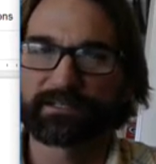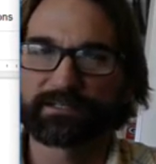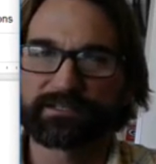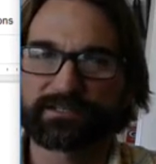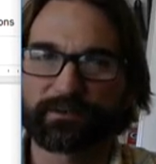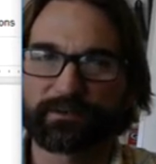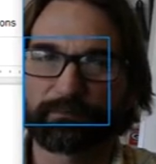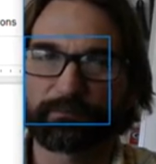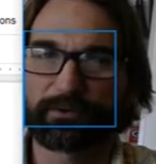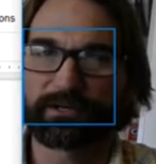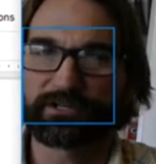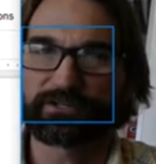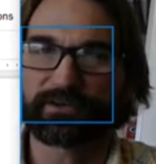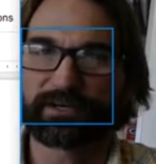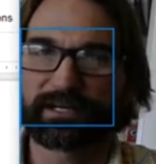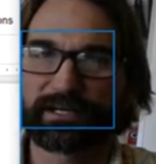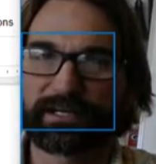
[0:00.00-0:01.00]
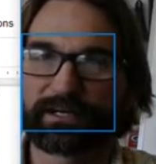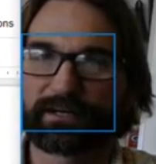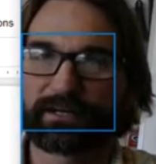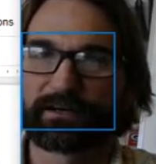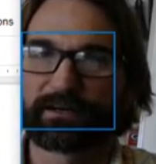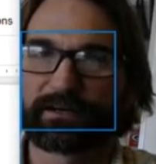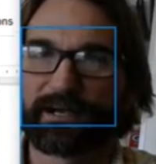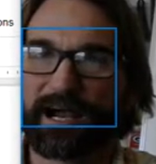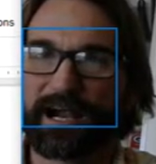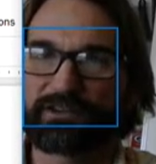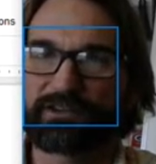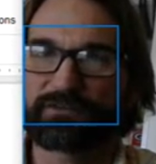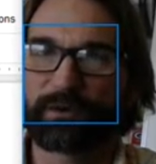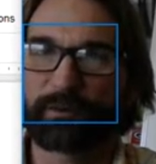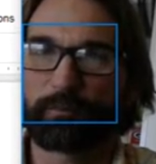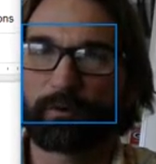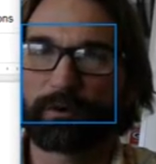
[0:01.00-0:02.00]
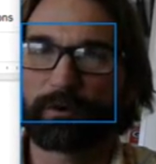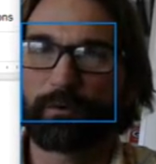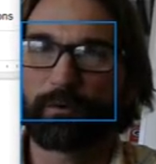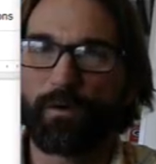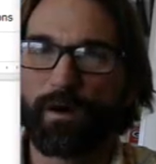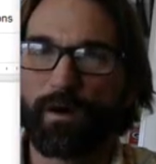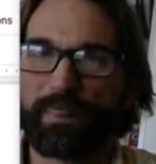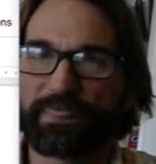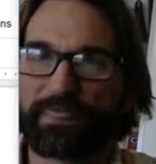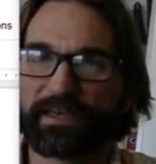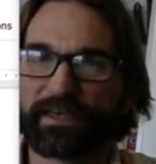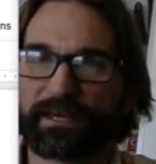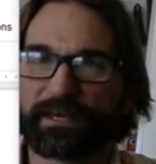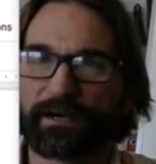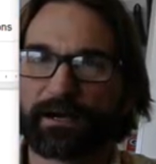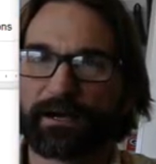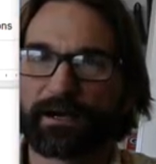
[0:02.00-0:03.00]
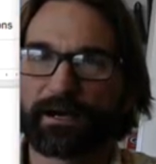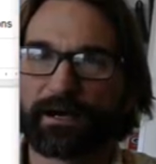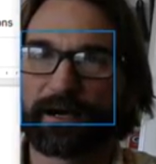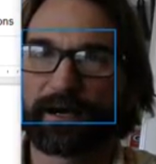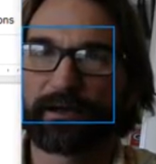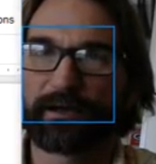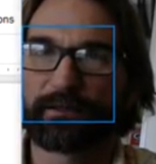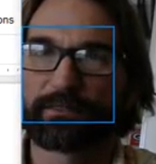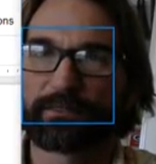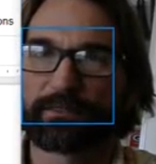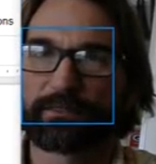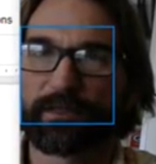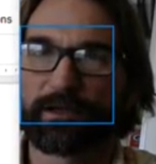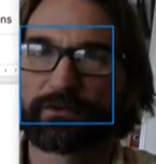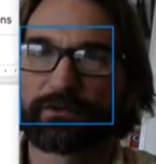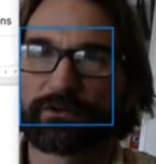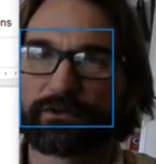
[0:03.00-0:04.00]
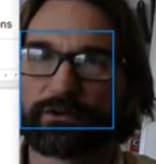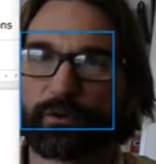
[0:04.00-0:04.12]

So put us right here. I just want to point out one thing. Uh, New